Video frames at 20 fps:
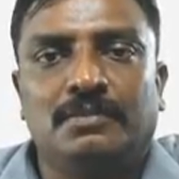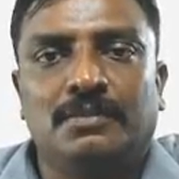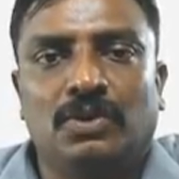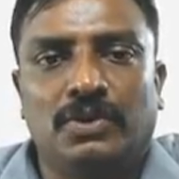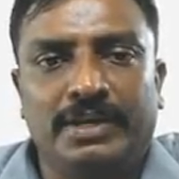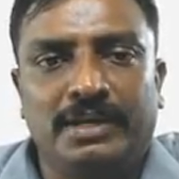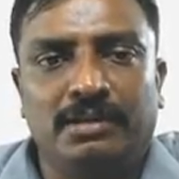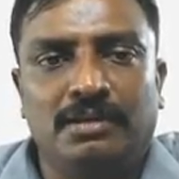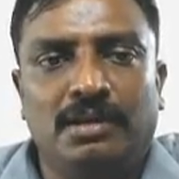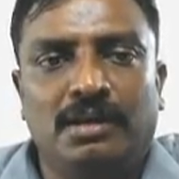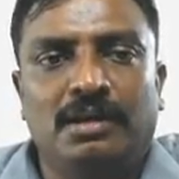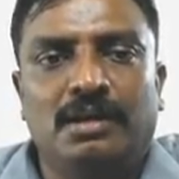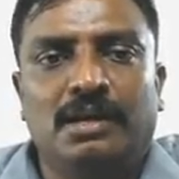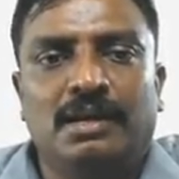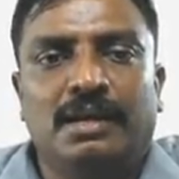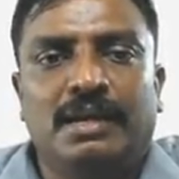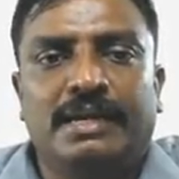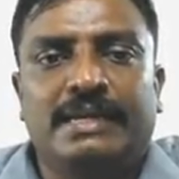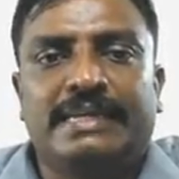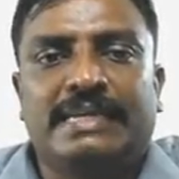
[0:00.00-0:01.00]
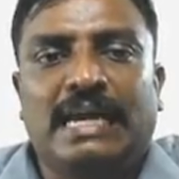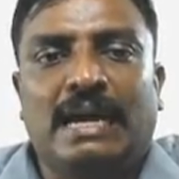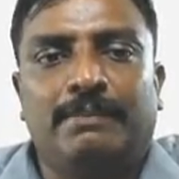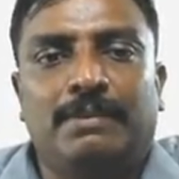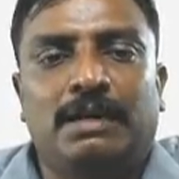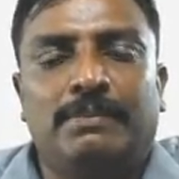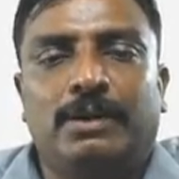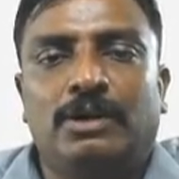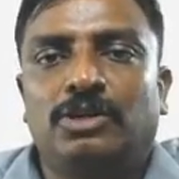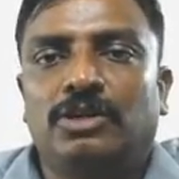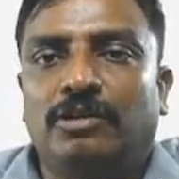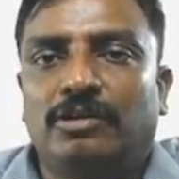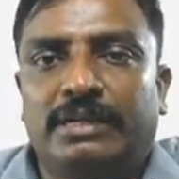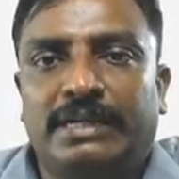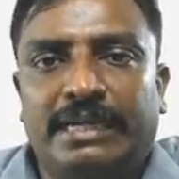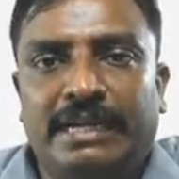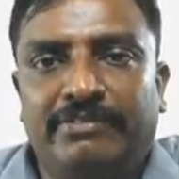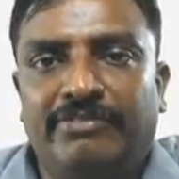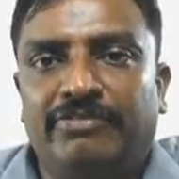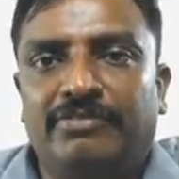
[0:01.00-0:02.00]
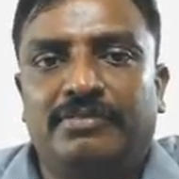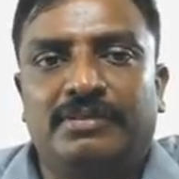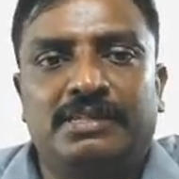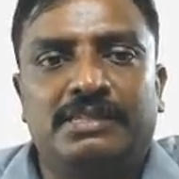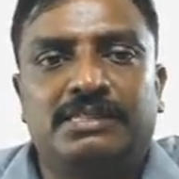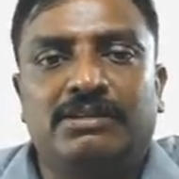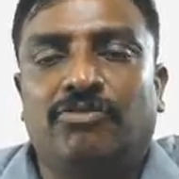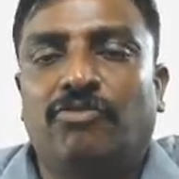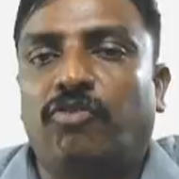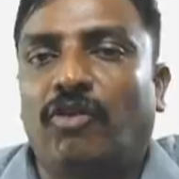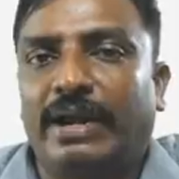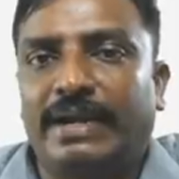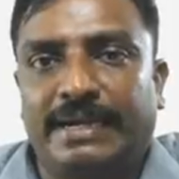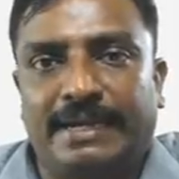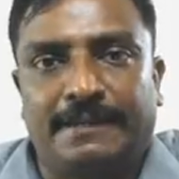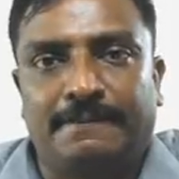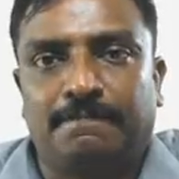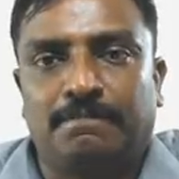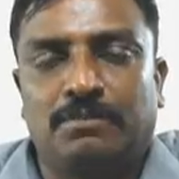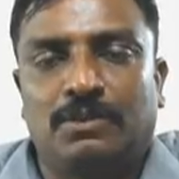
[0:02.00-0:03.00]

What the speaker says: Okay. Cameraman.tiff is the file name.